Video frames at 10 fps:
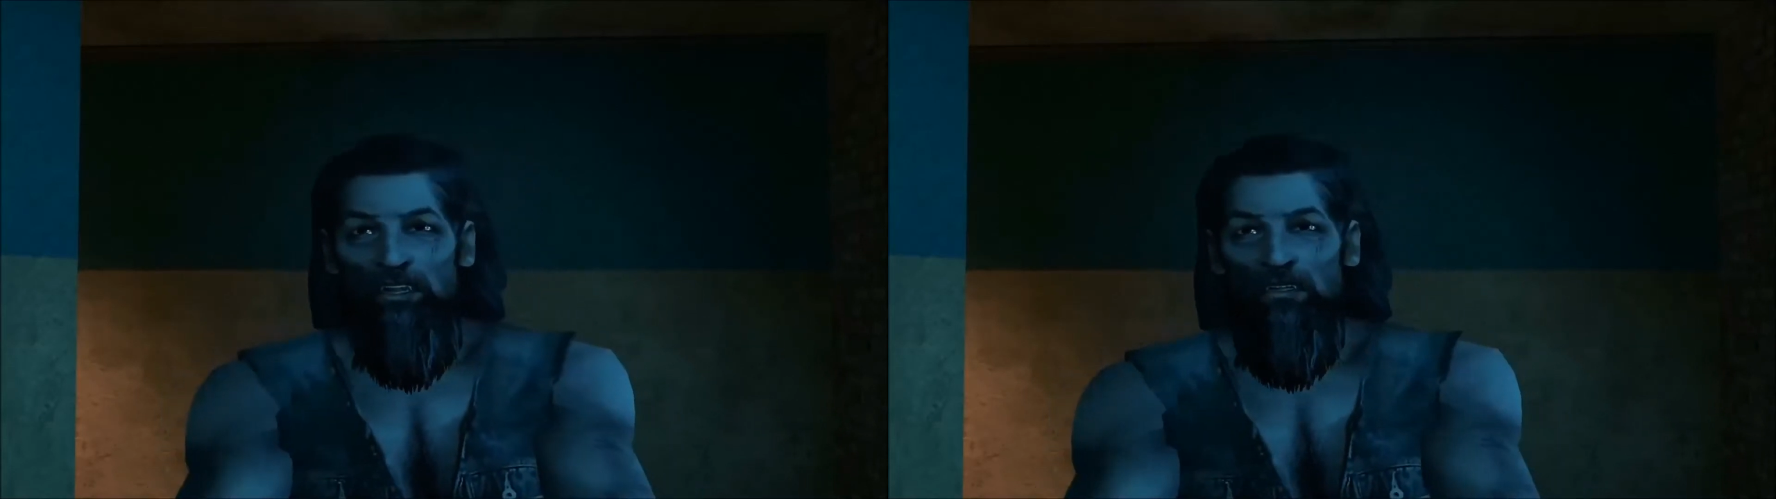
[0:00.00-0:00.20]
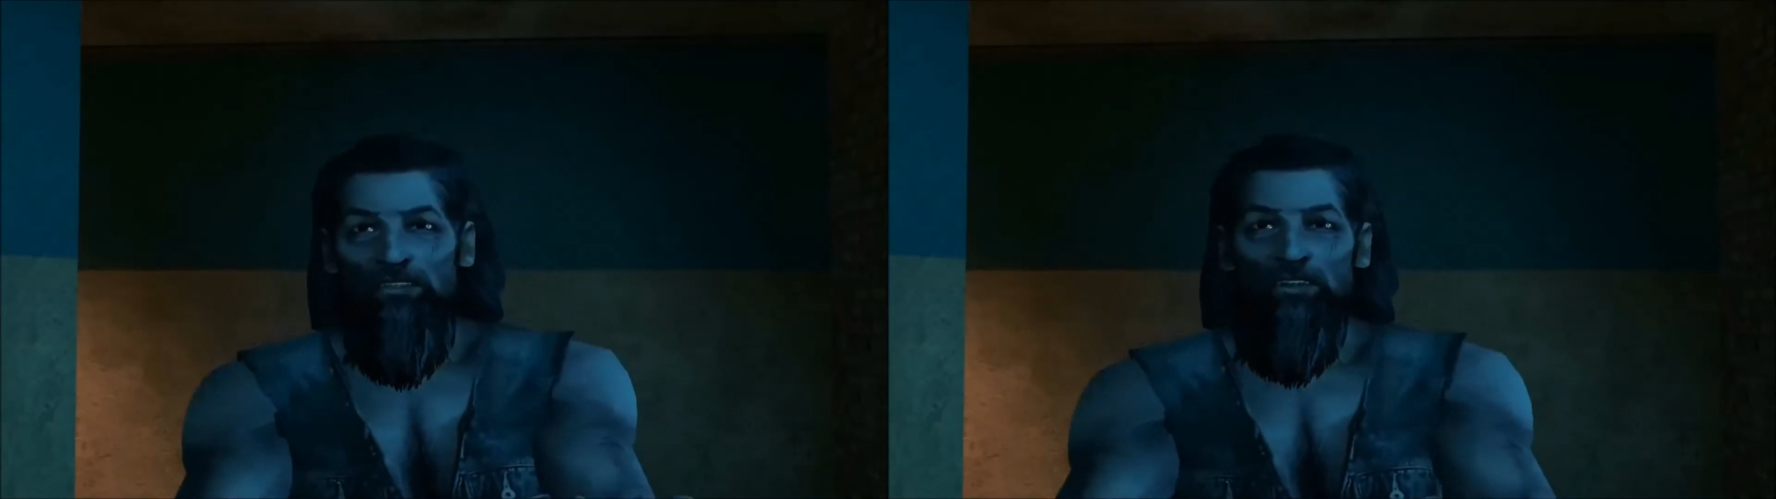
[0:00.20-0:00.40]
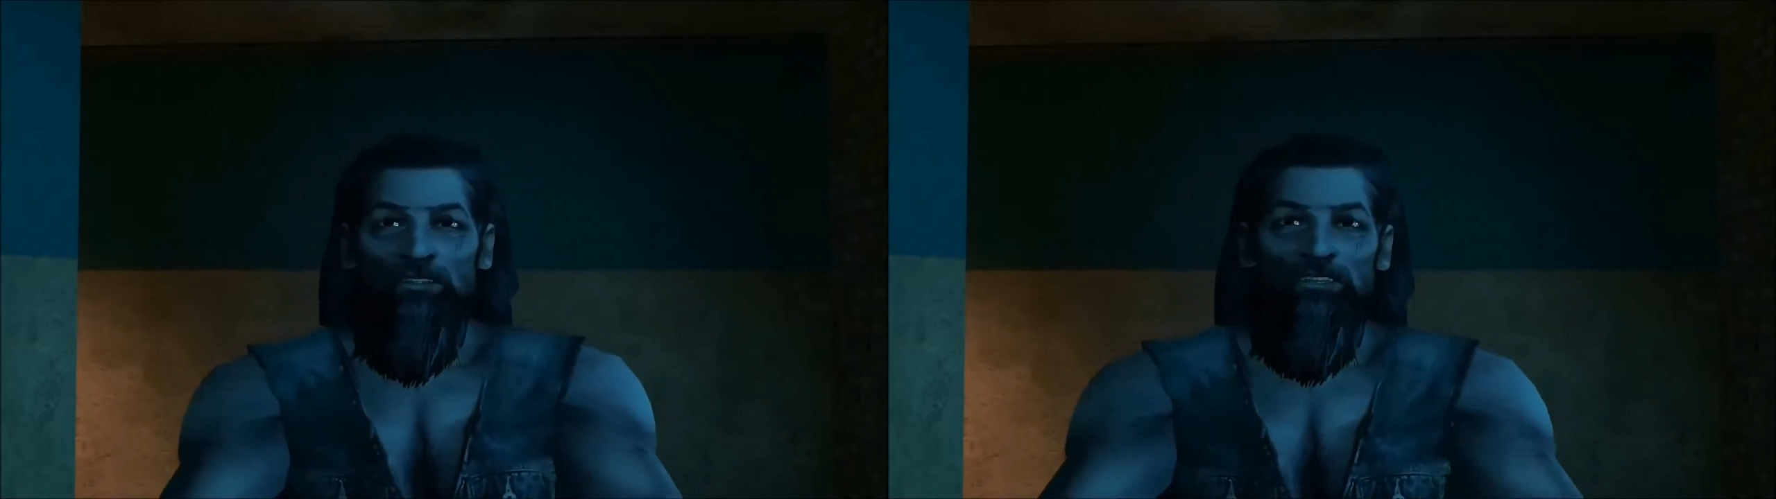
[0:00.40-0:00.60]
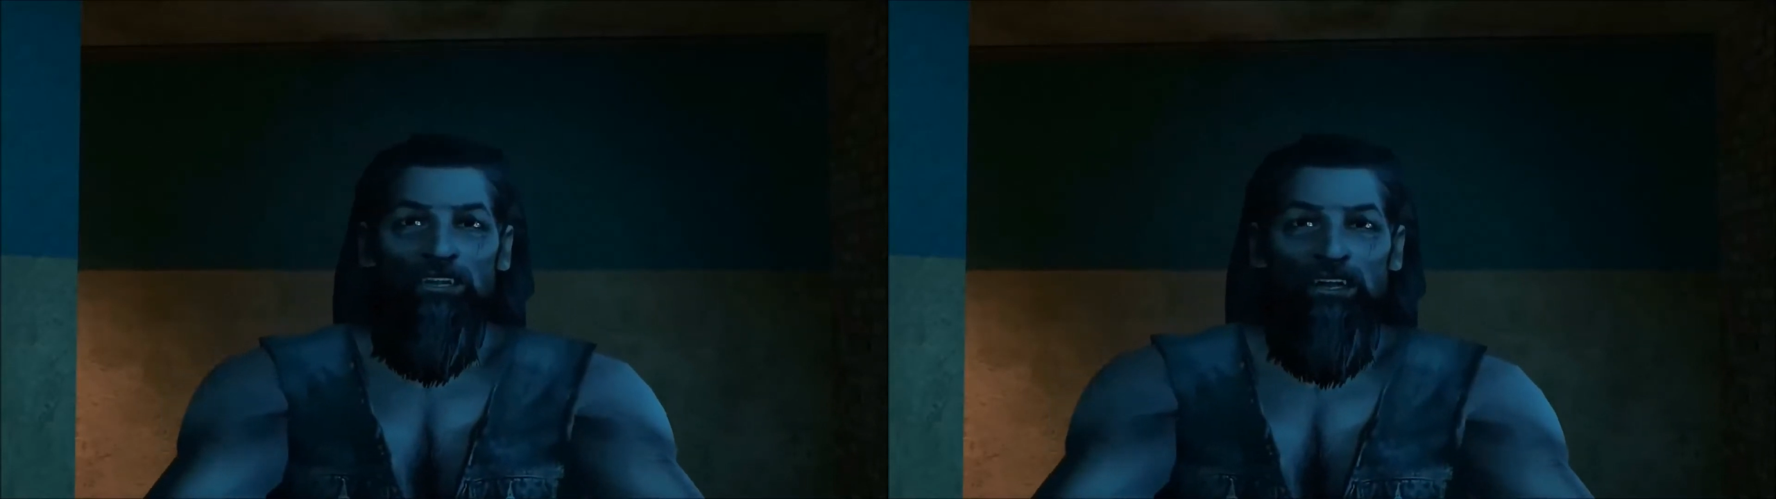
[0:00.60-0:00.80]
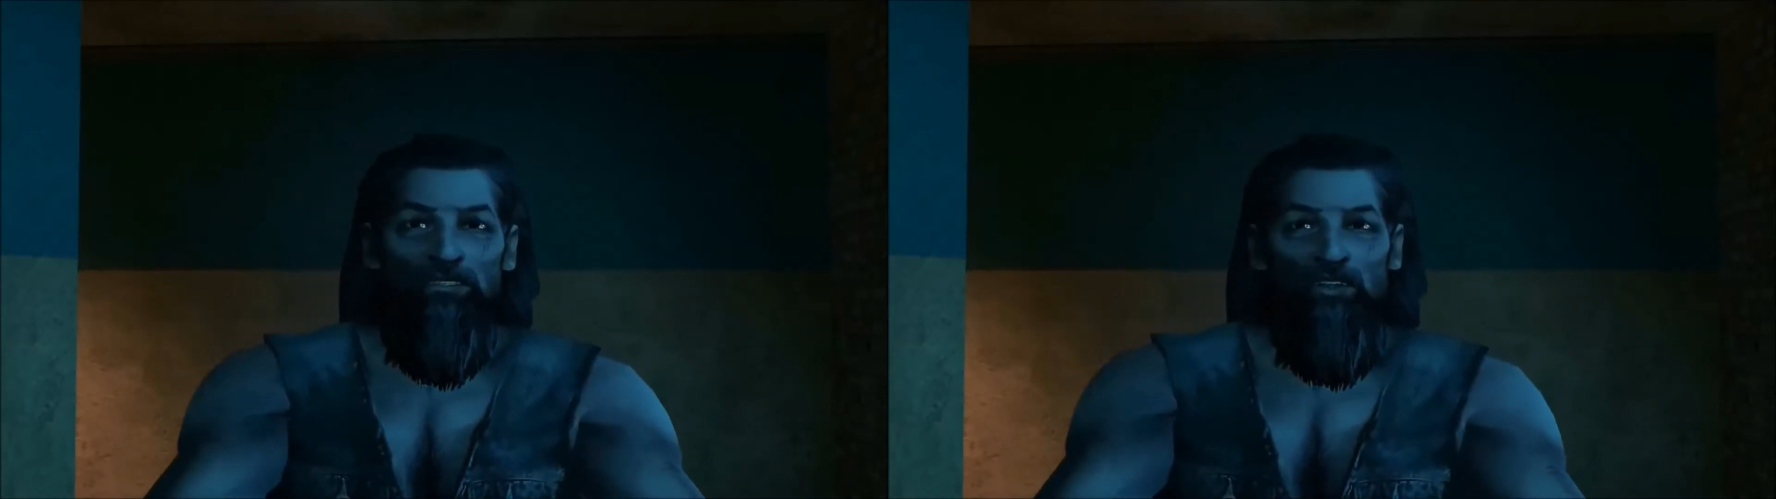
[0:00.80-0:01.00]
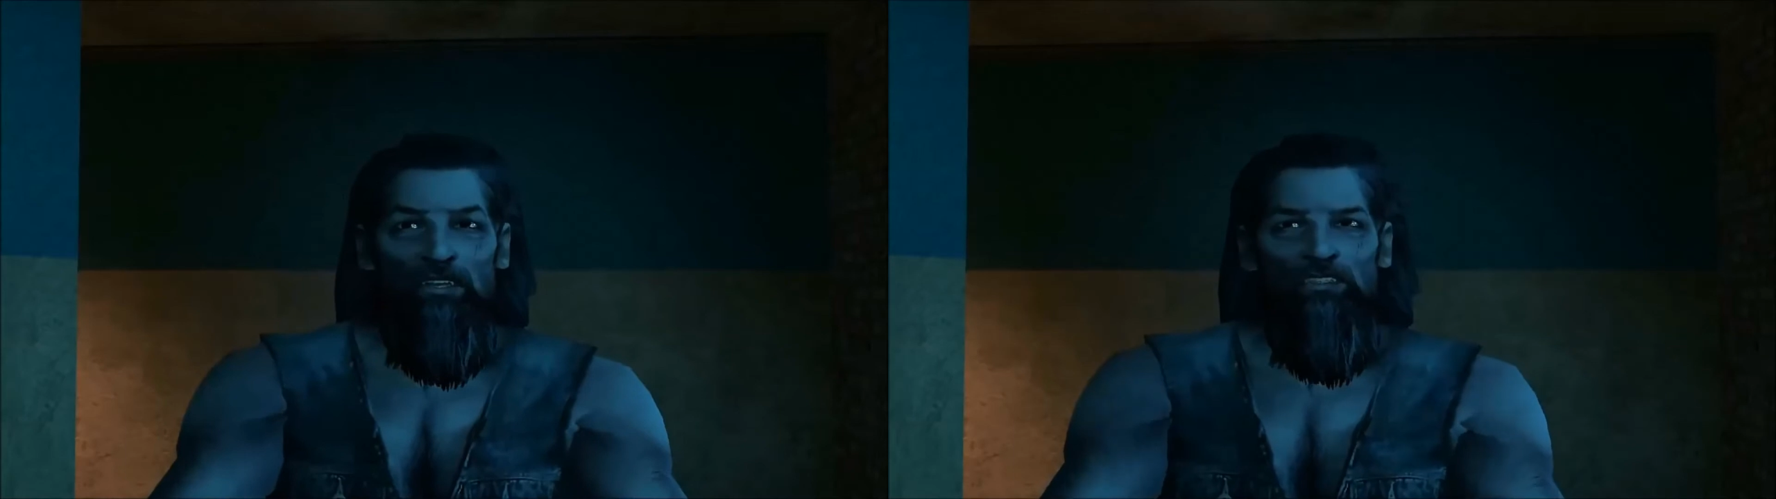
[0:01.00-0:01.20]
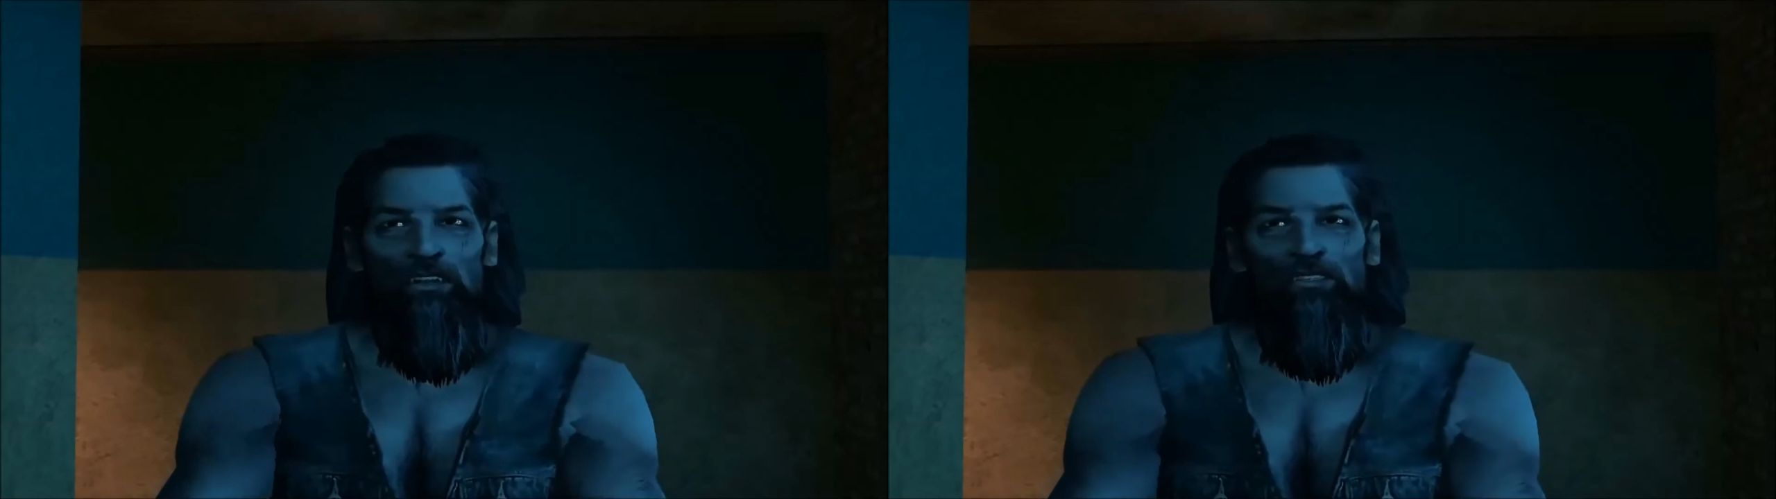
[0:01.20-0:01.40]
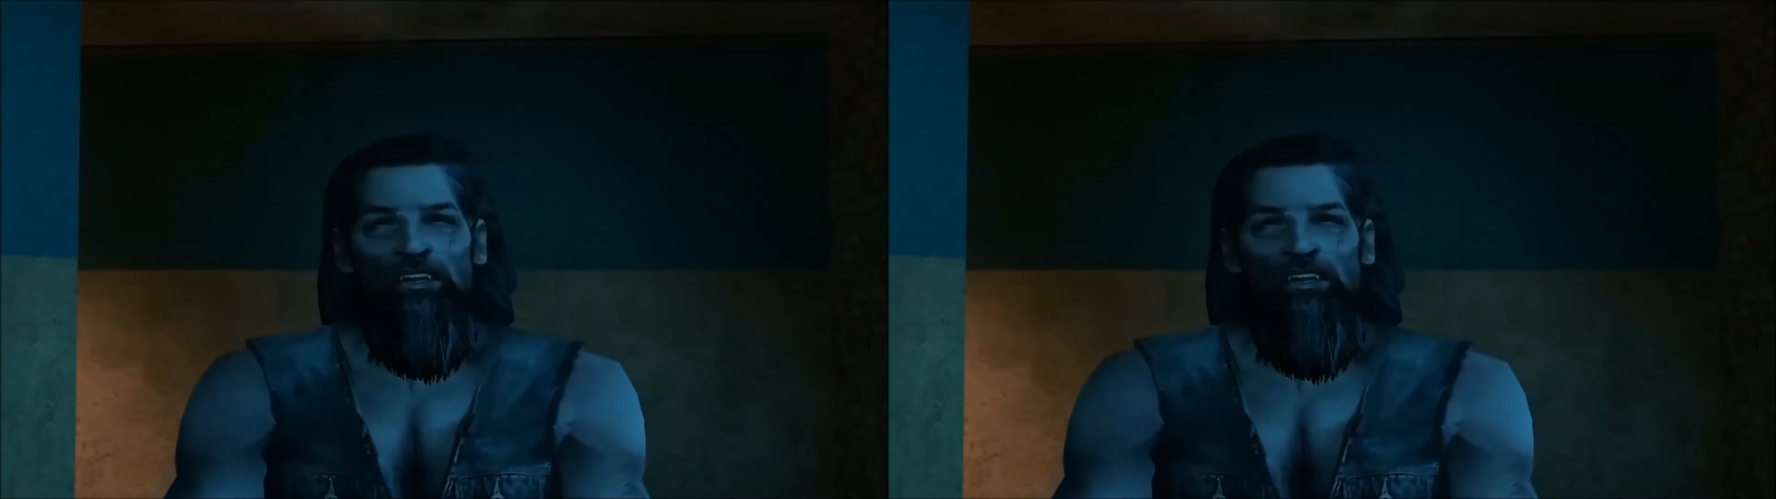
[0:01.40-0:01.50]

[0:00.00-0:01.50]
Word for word: bloodthirsty assholes.